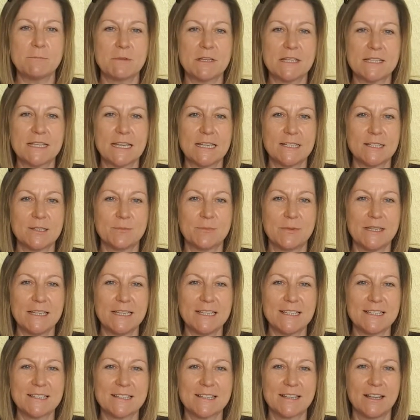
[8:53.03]
my
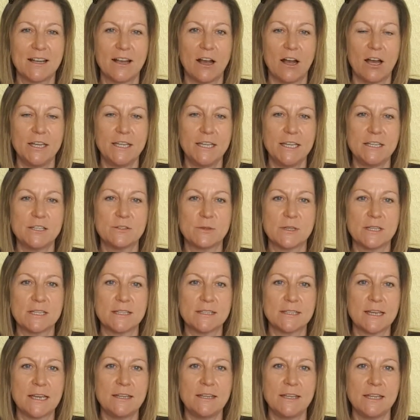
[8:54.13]
centerpiece, I need to
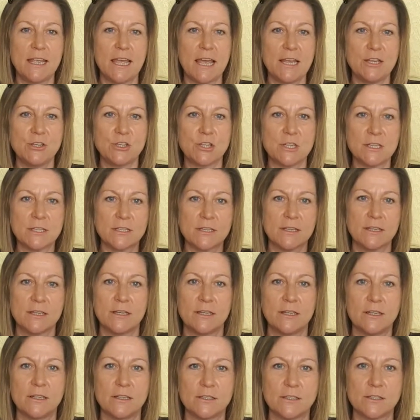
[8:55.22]
extend the edges
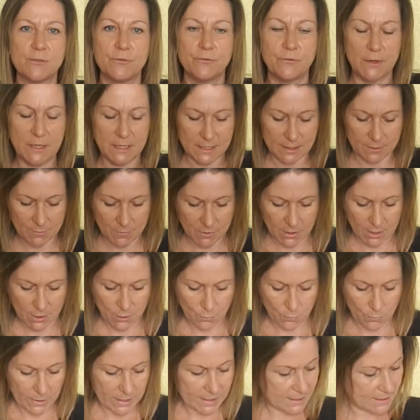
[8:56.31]
to fit my
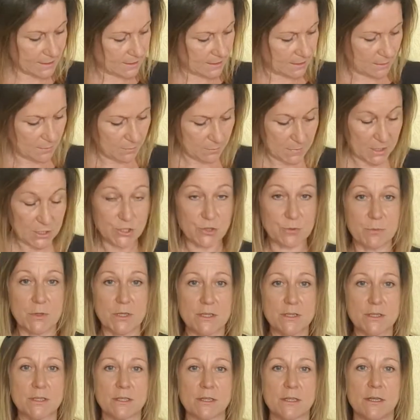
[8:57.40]
waist
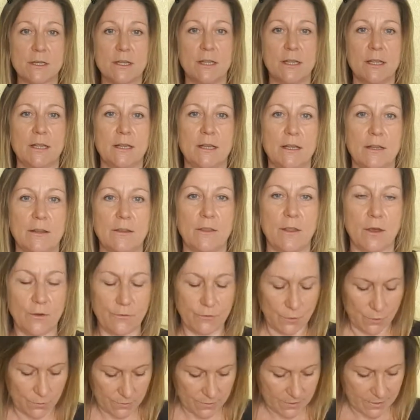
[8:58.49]
measurements that
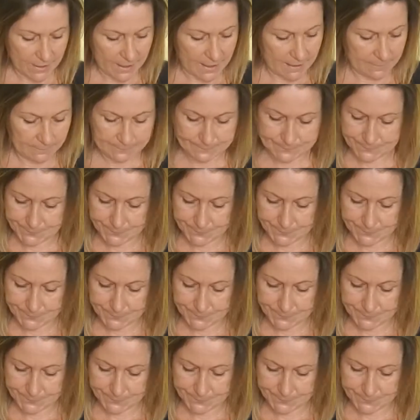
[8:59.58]
I've got there.